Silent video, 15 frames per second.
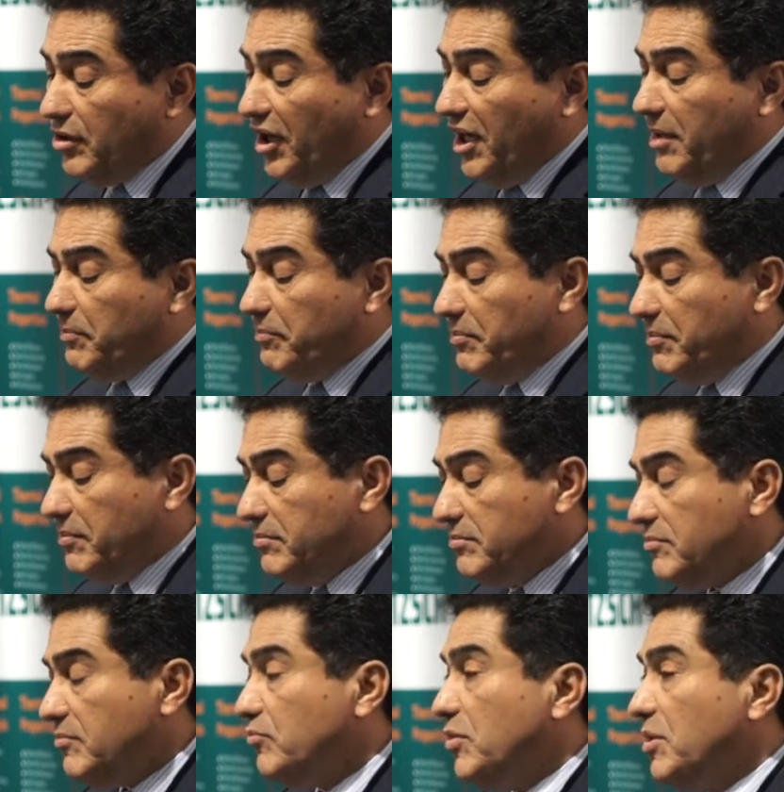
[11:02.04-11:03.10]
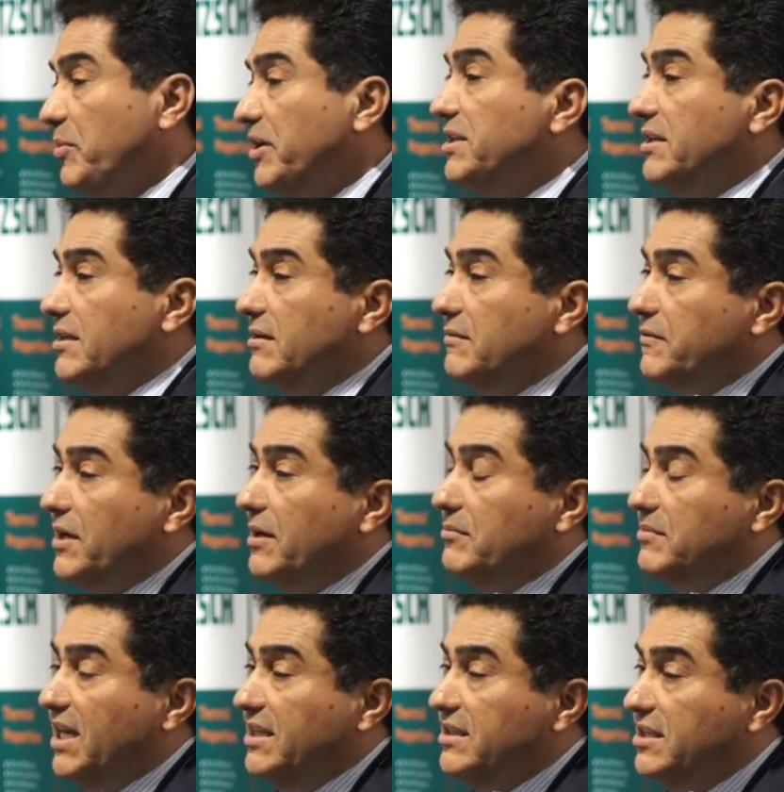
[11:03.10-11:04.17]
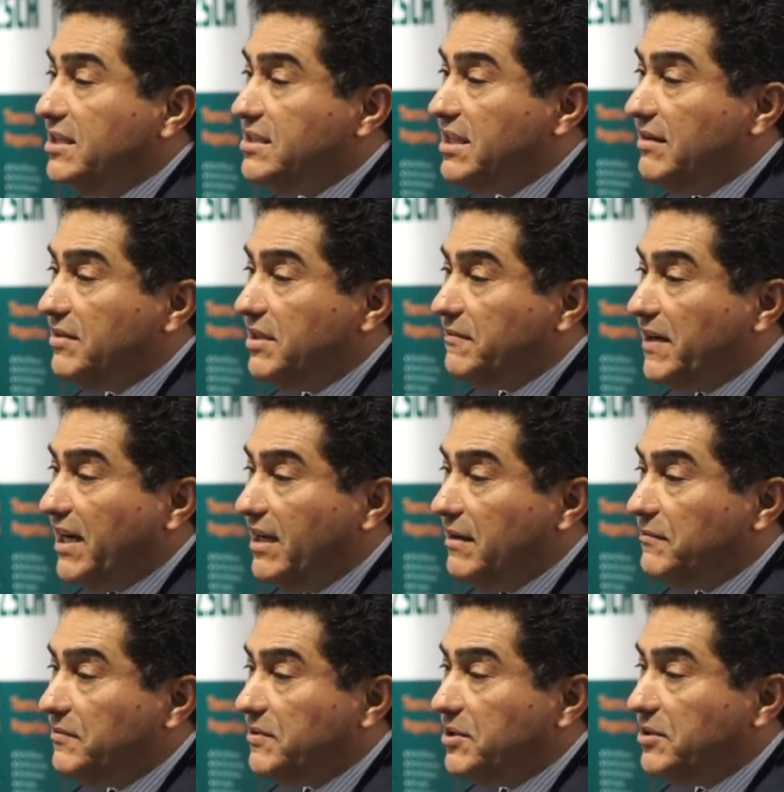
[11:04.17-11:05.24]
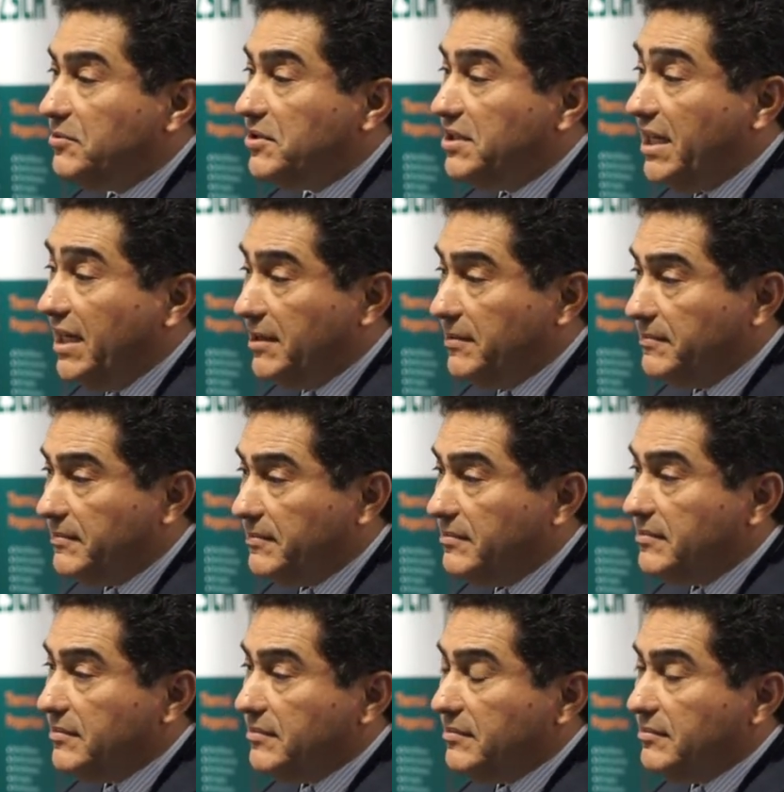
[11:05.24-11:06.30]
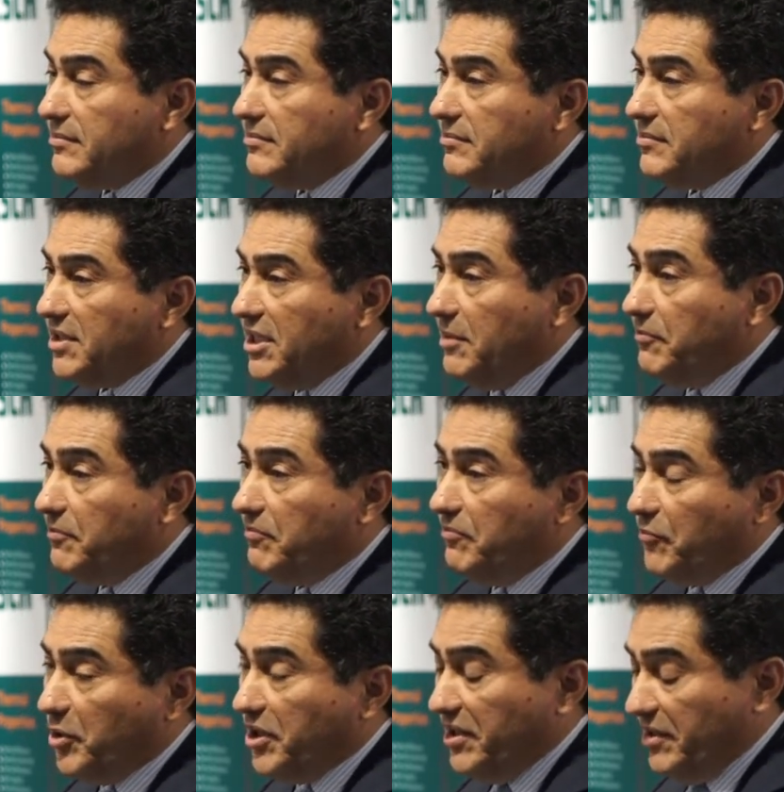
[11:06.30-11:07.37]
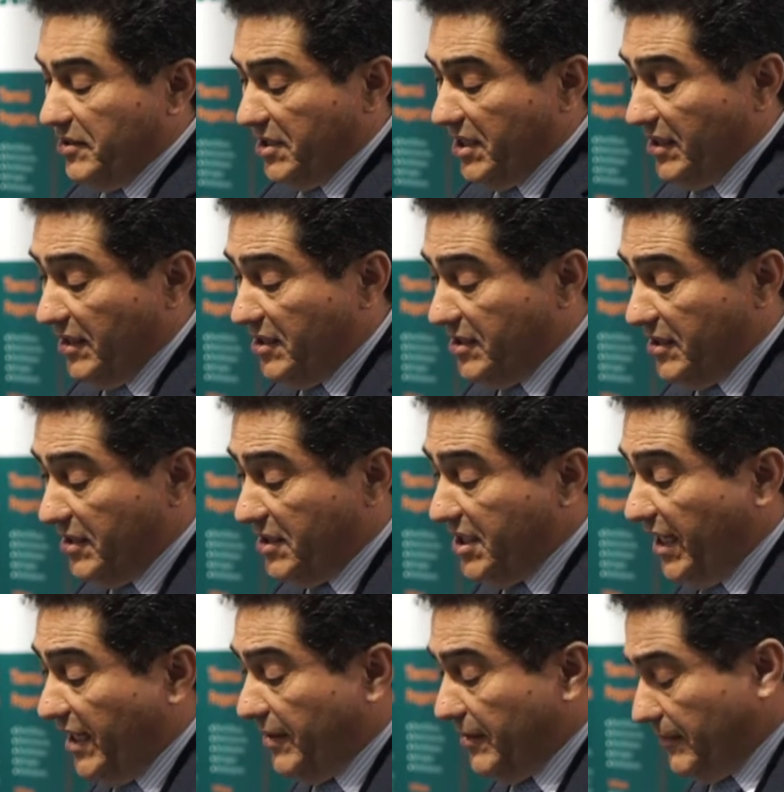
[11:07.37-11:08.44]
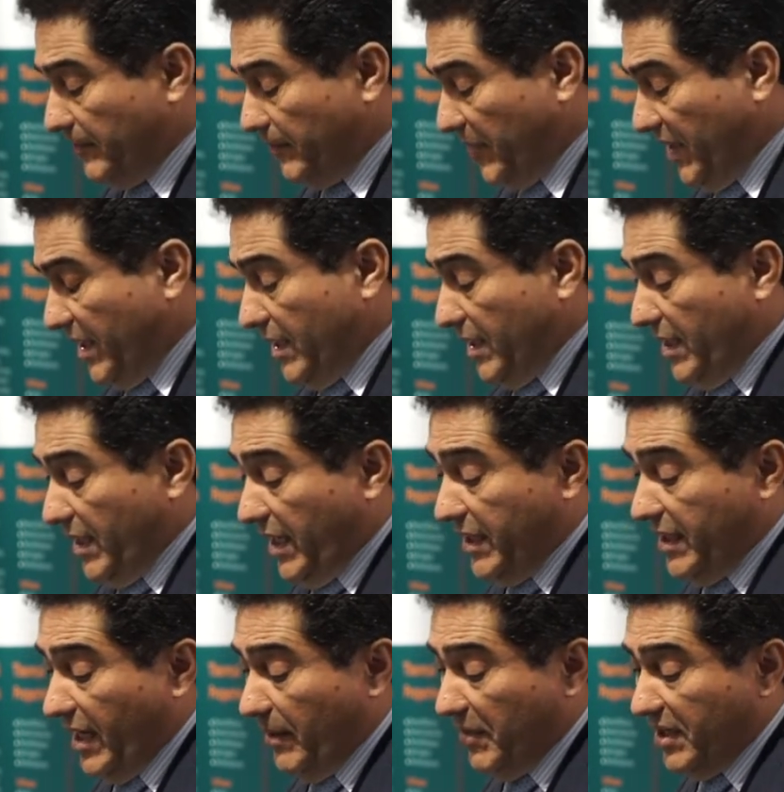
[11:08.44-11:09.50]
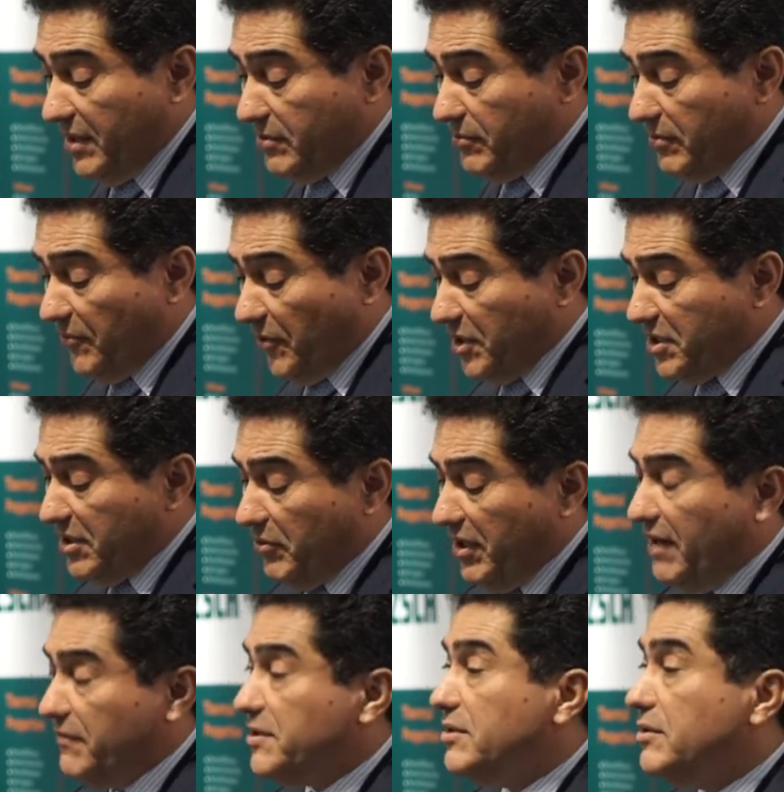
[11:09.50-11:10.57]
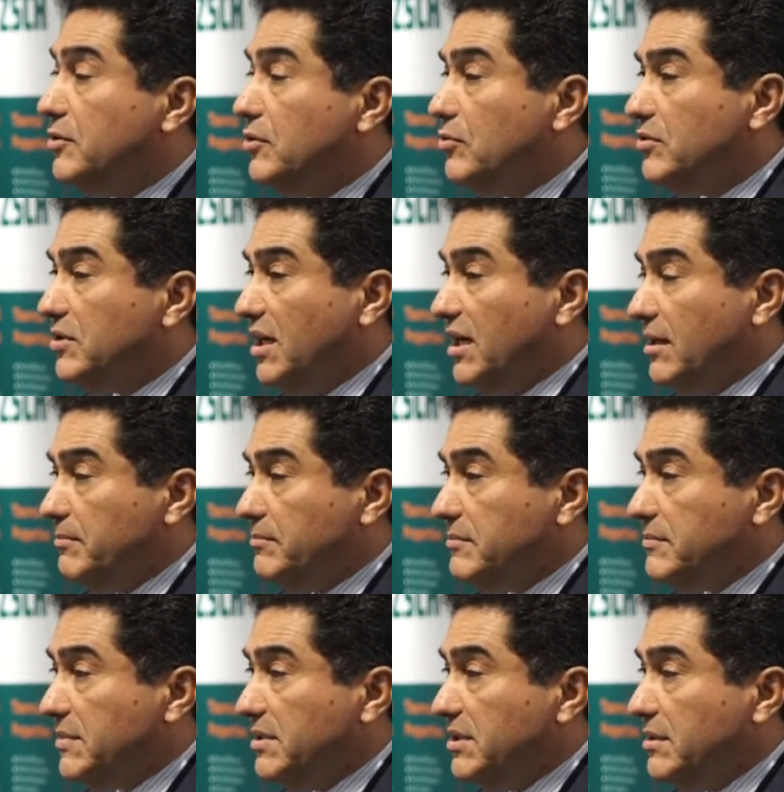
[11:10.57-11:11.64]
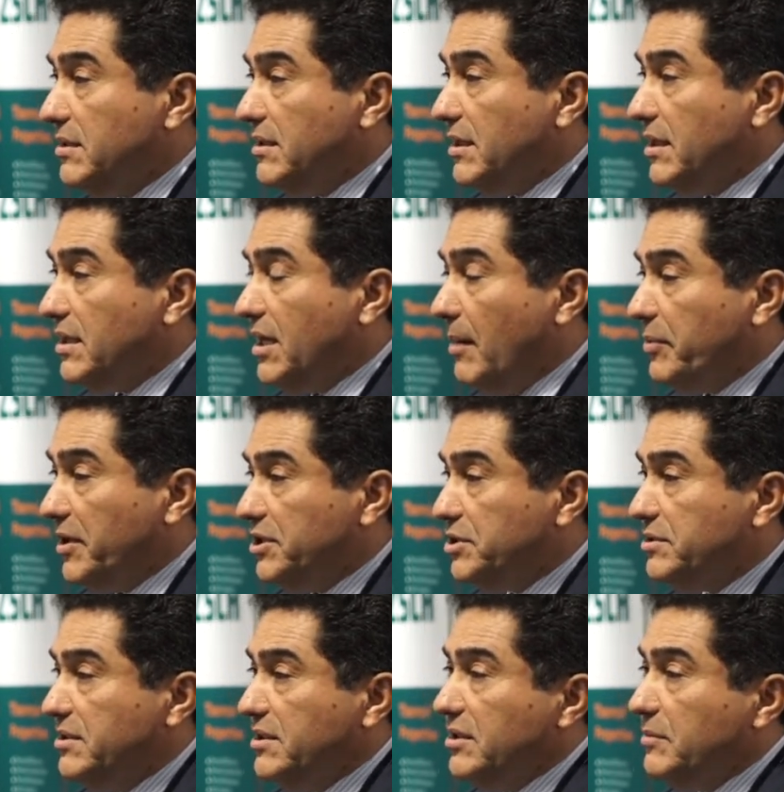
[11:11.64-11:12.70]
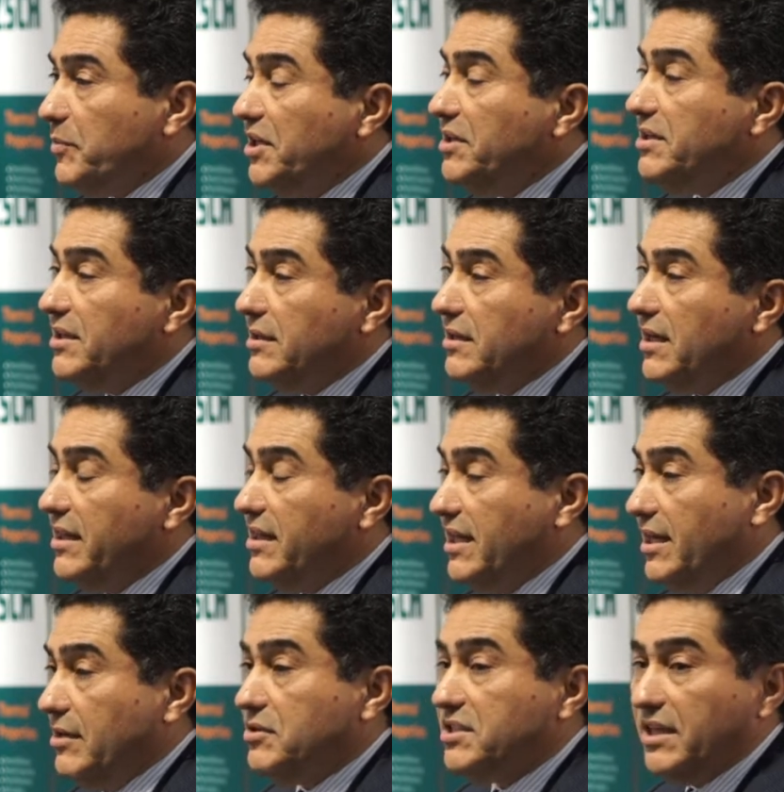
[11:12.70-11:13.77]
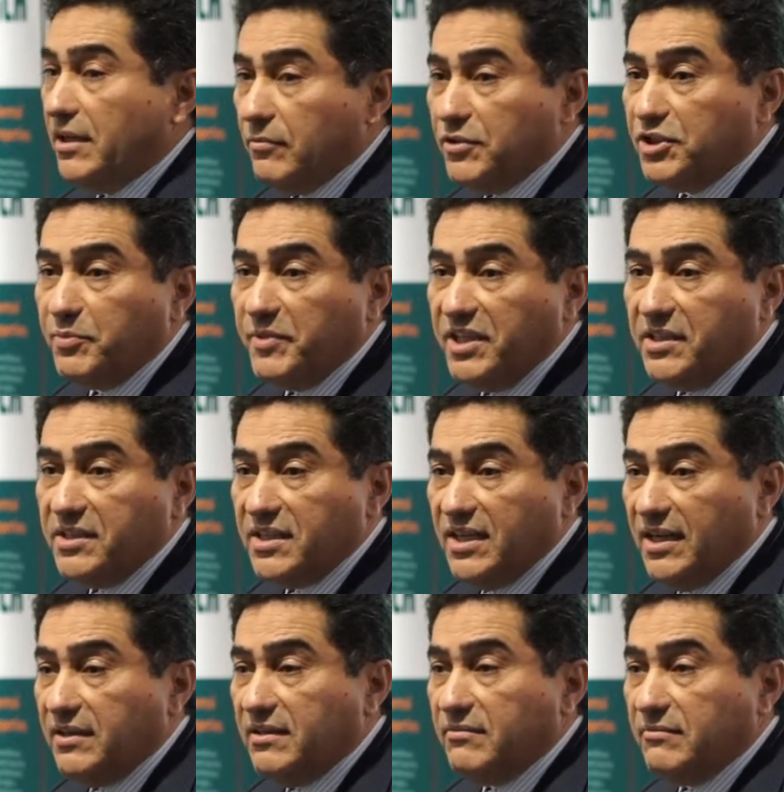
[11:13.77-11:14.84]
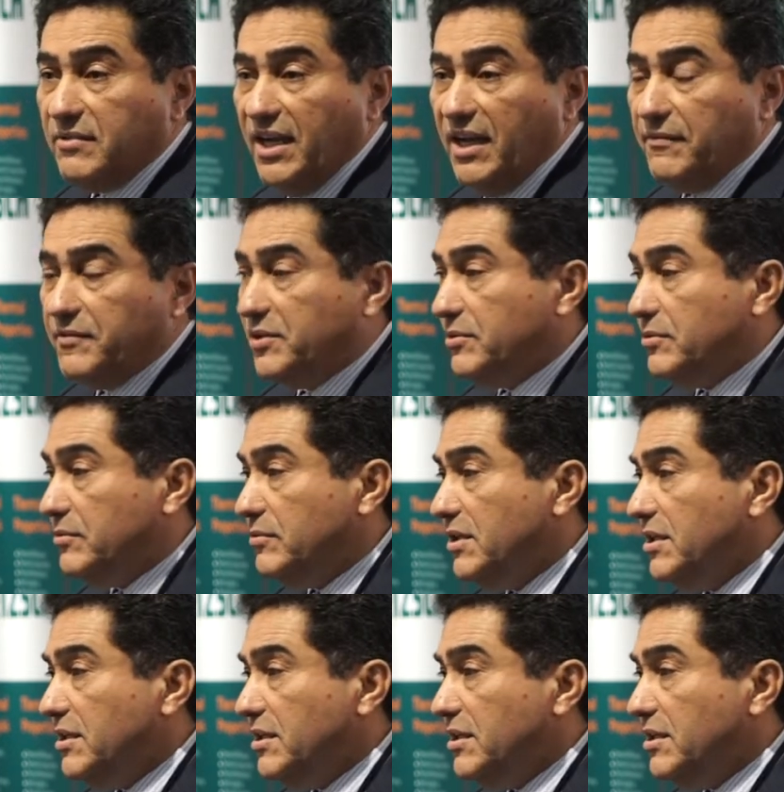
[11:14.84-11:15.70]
leap with printing from 1975 to today. Leap 40 years, at least in scale. And that means first that we have to do accomplish printing at the nanoscale, which means that we have to